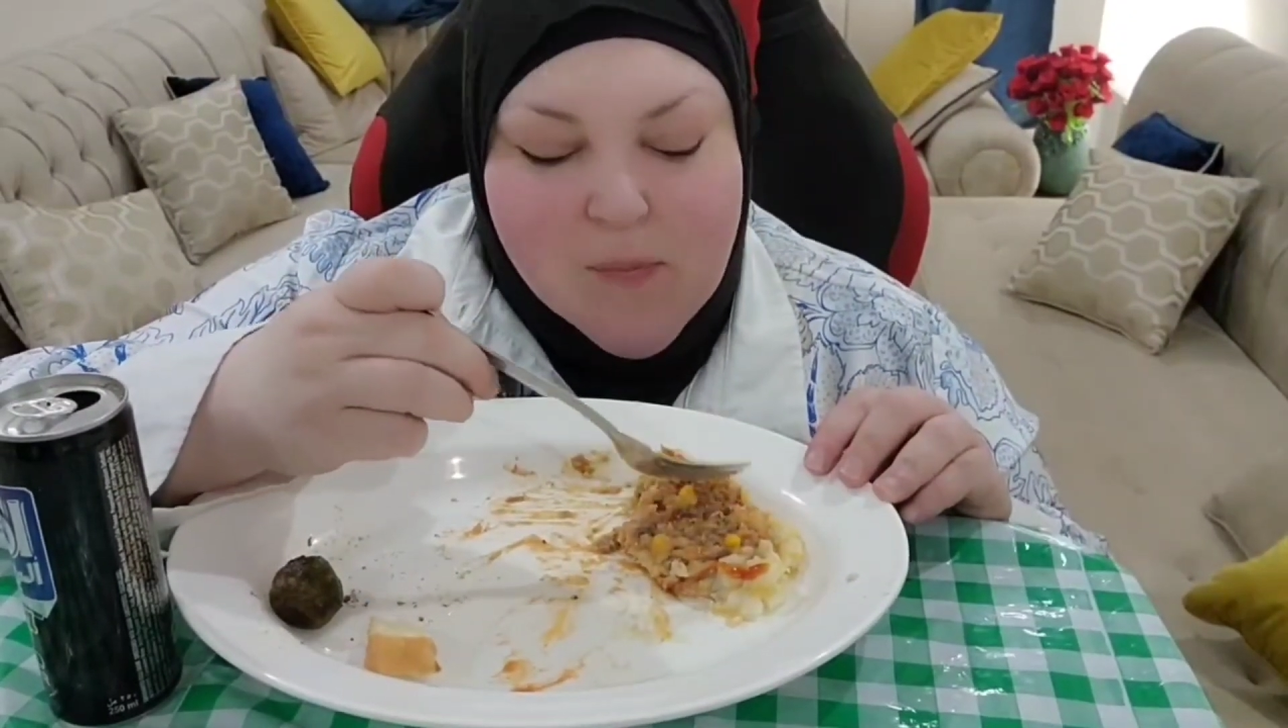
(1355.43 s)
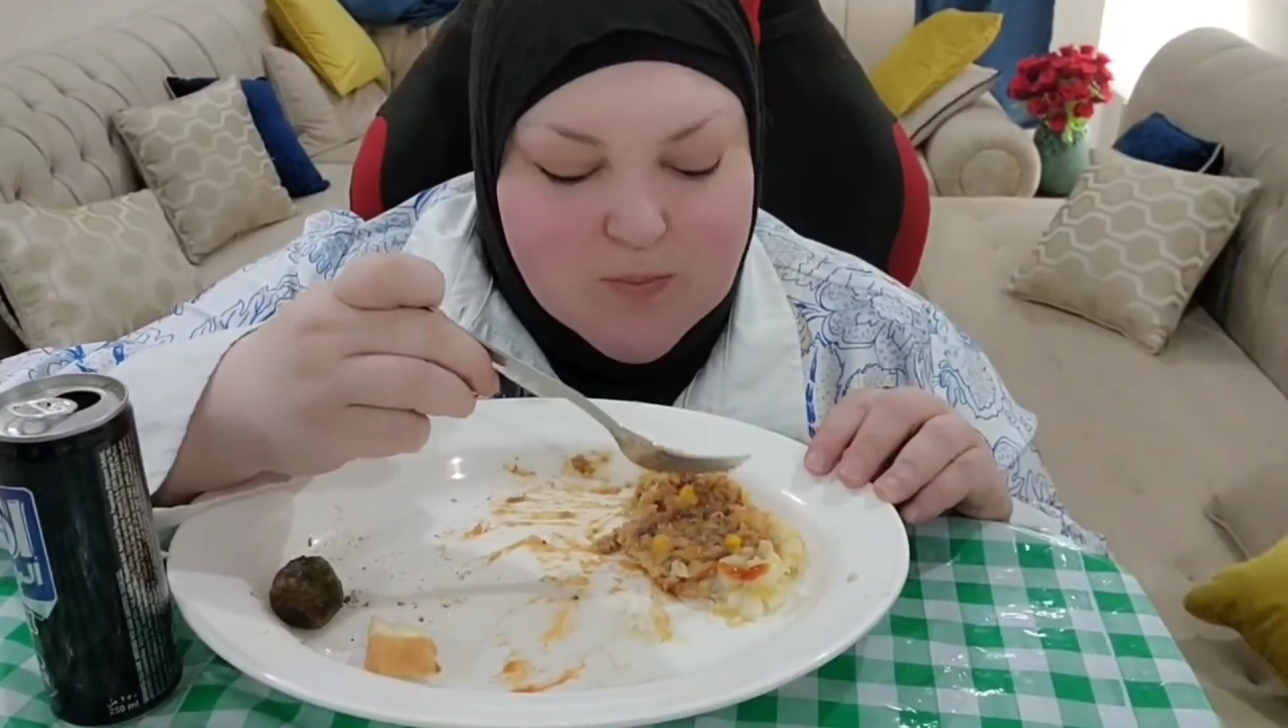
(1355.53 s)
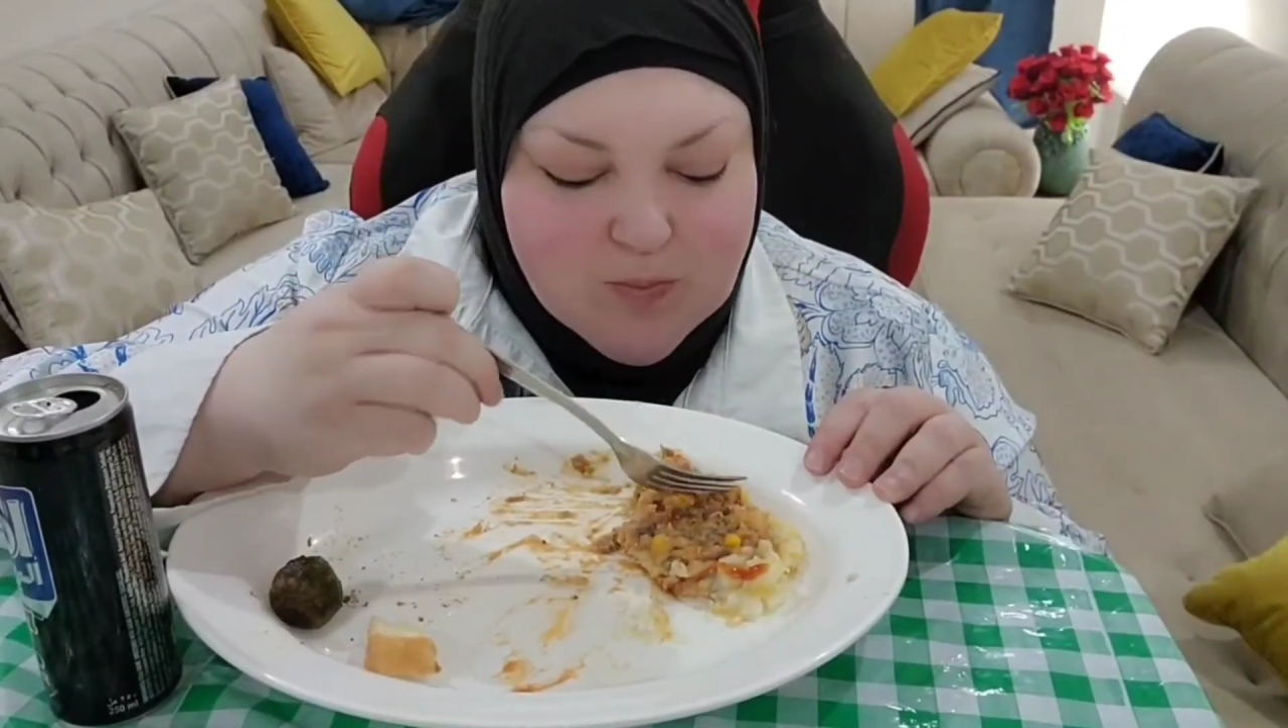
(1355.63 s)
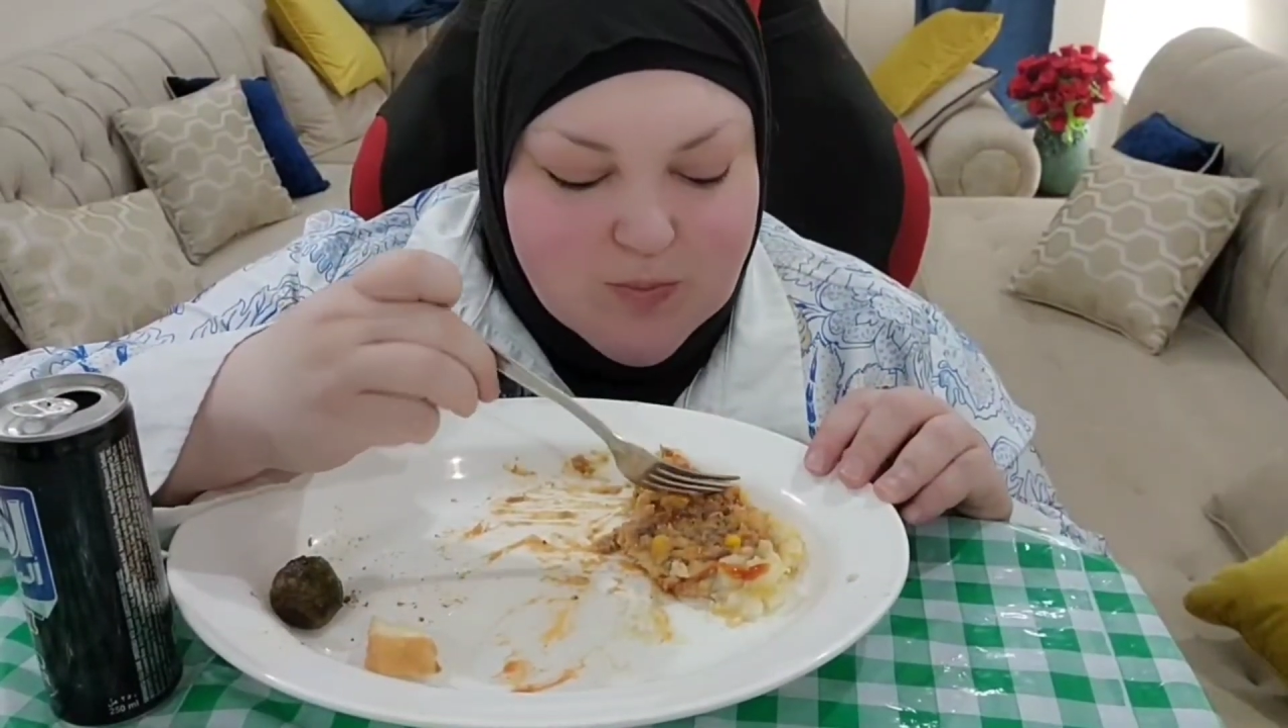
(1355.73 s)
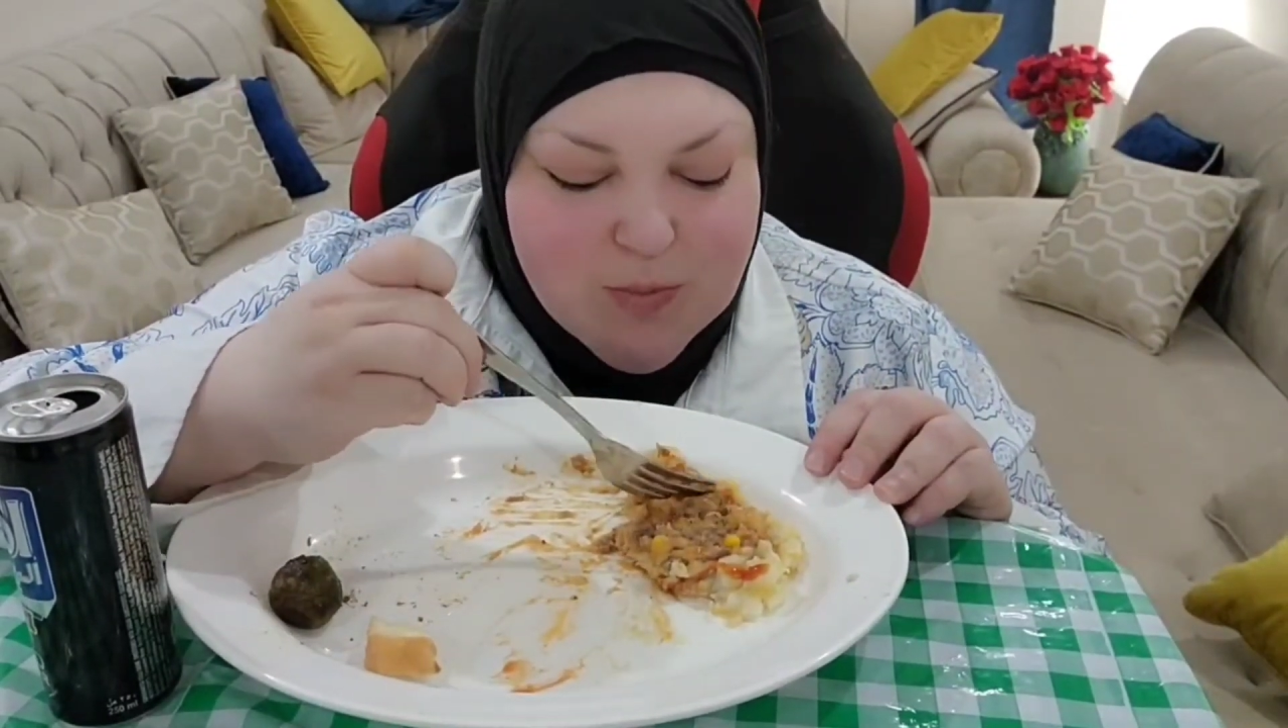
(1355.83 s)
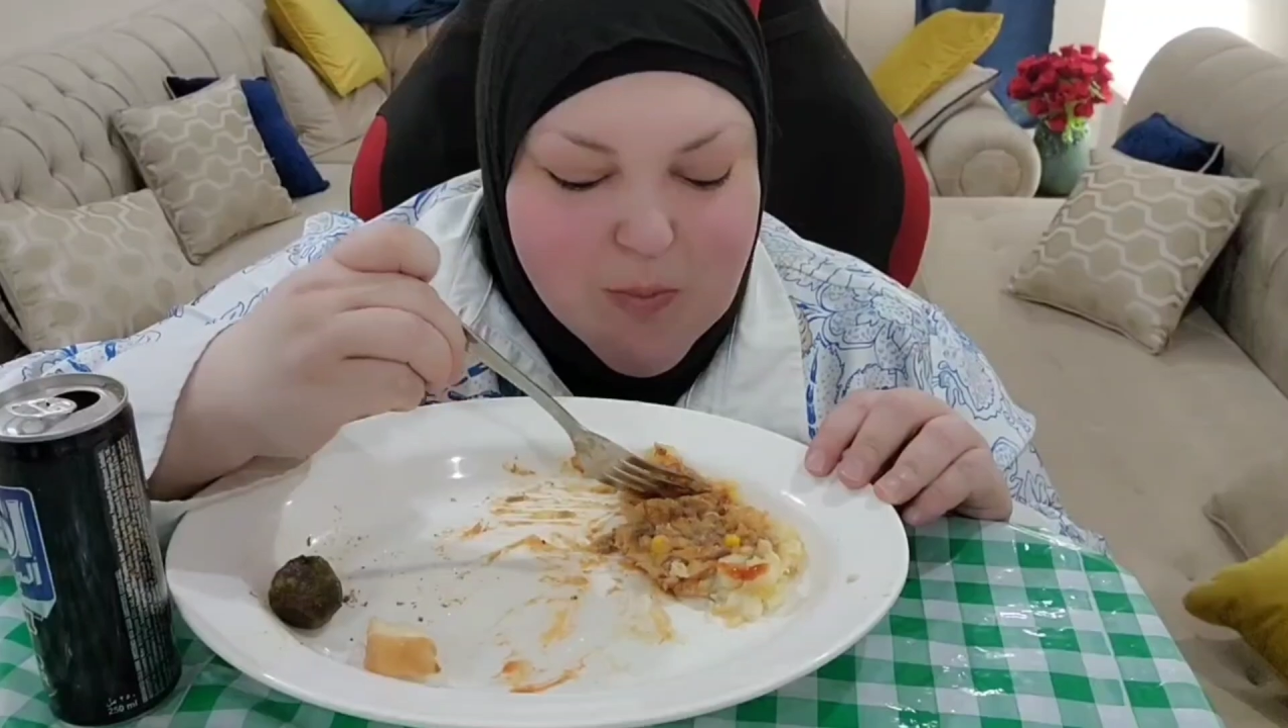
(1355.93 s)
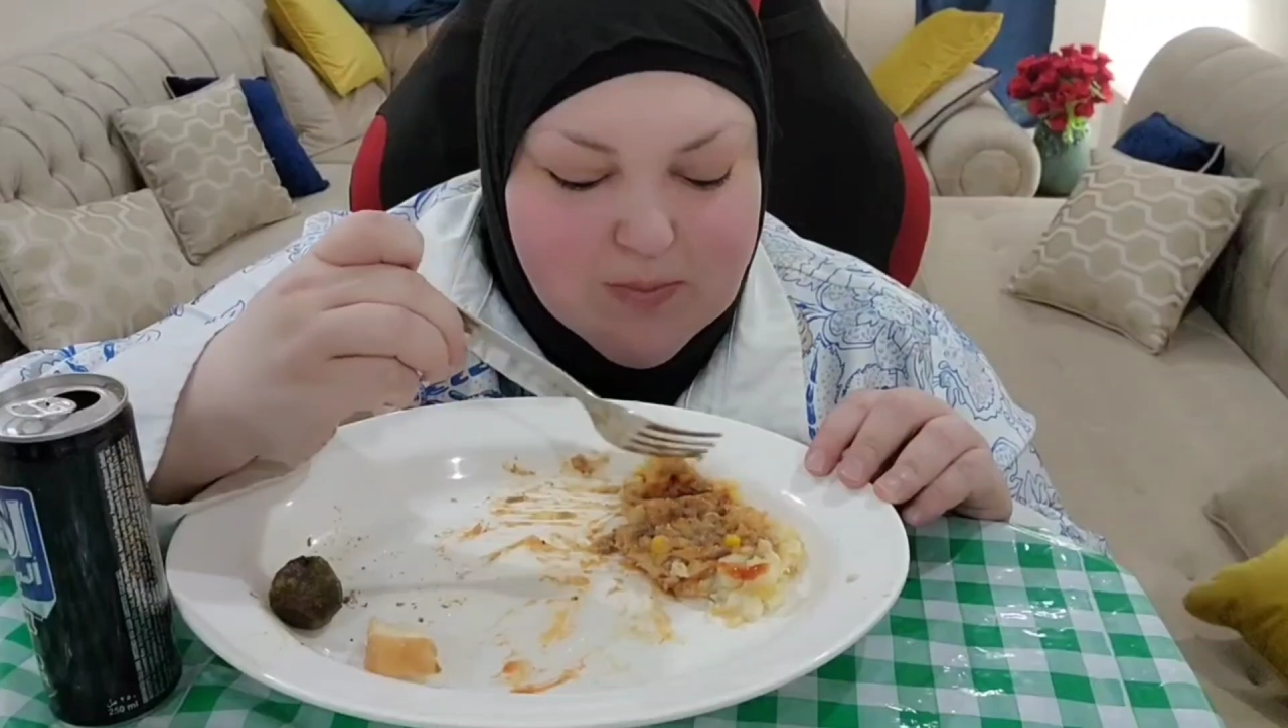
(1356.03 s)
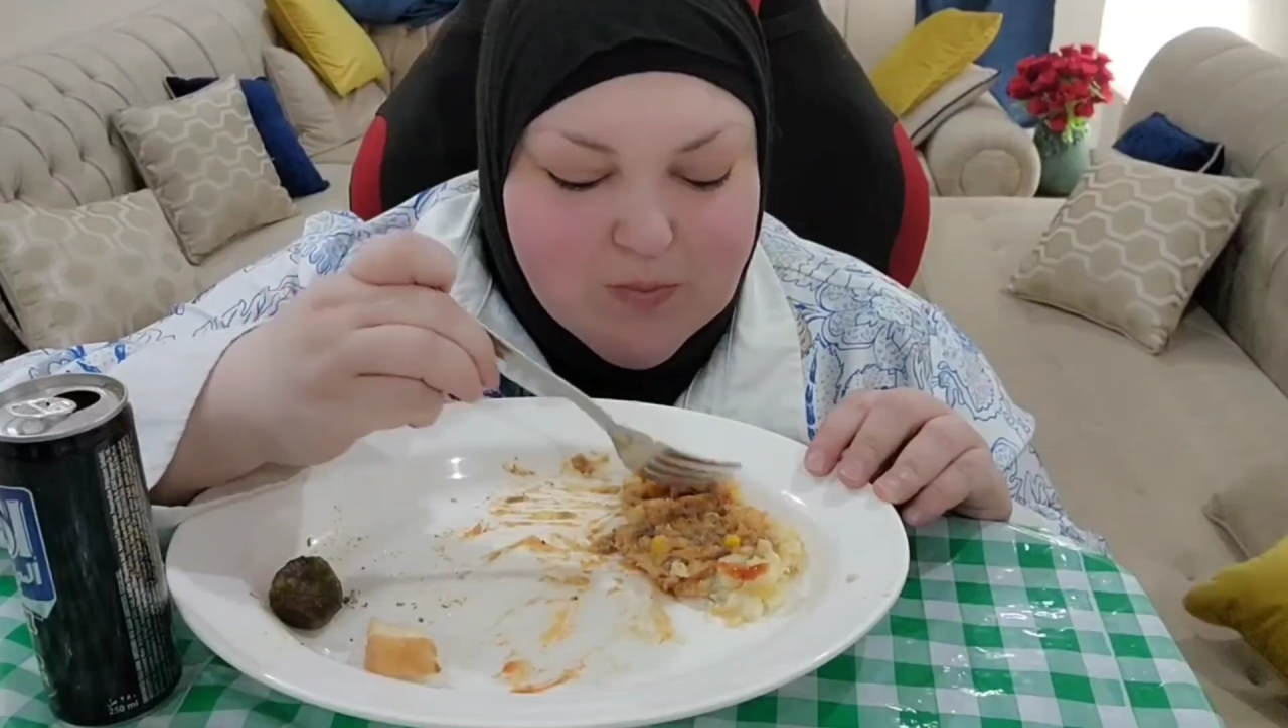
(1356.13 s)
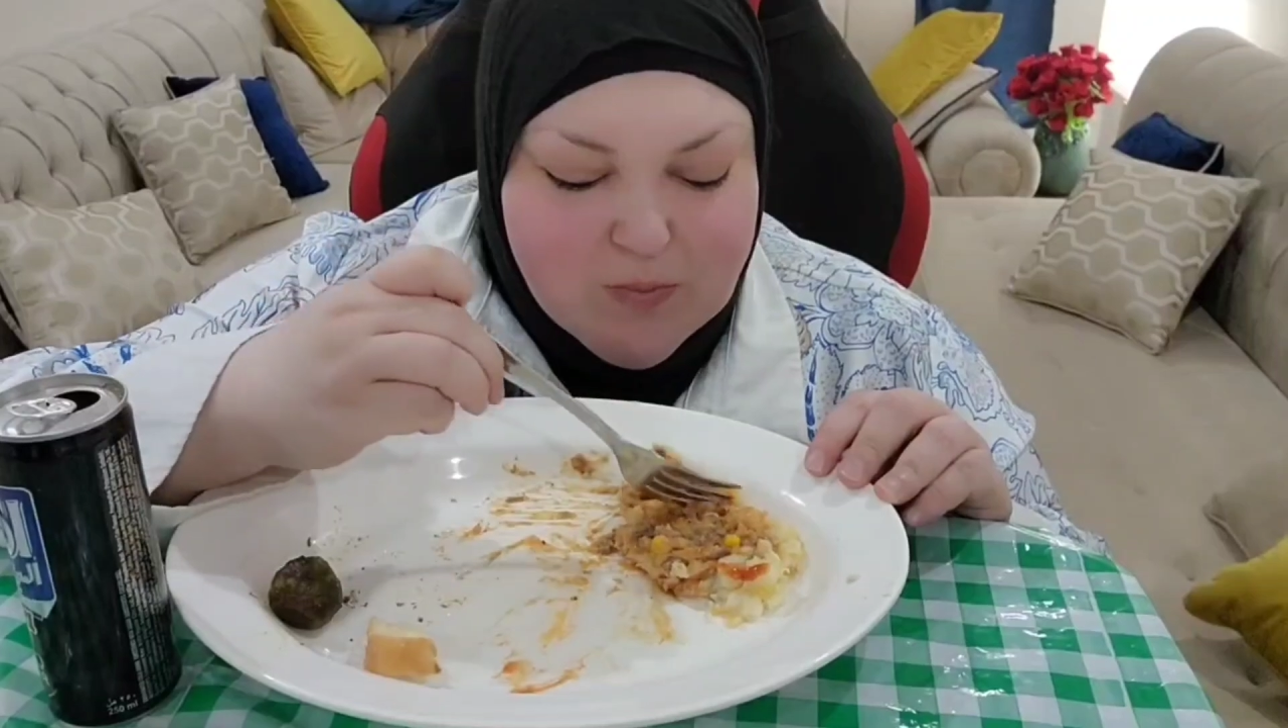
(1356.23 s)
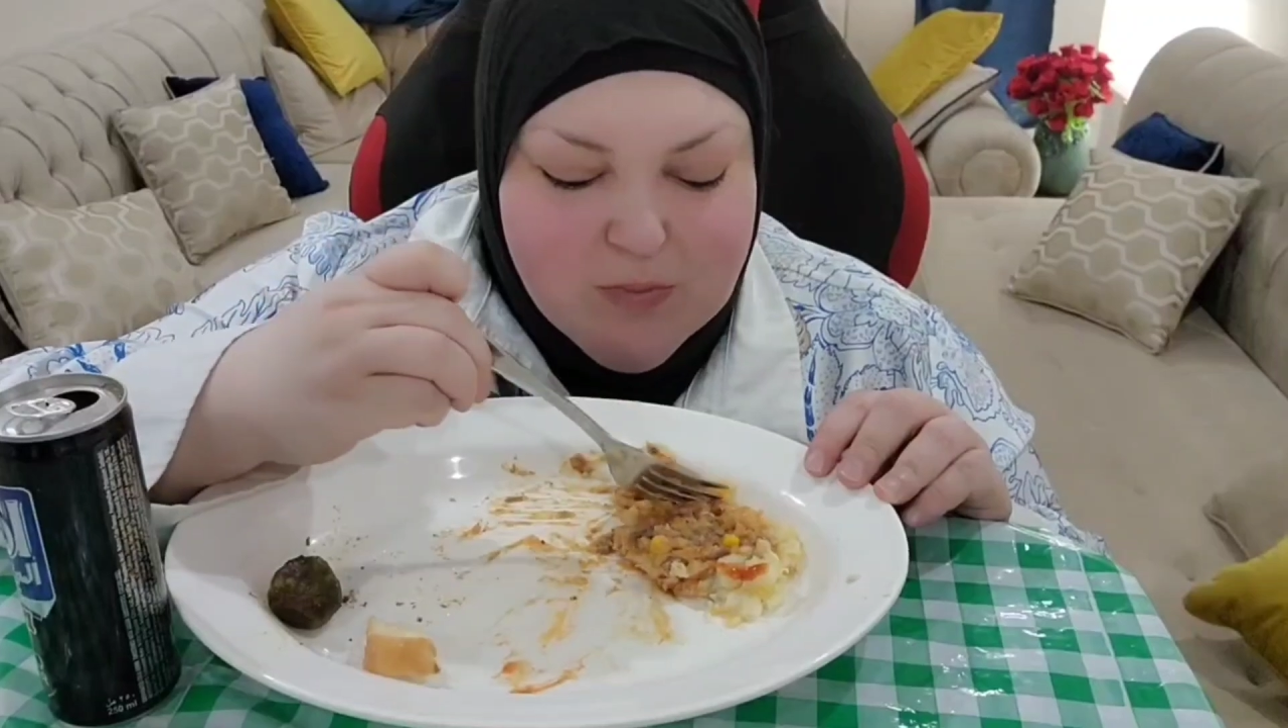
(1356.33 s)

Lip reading: ones.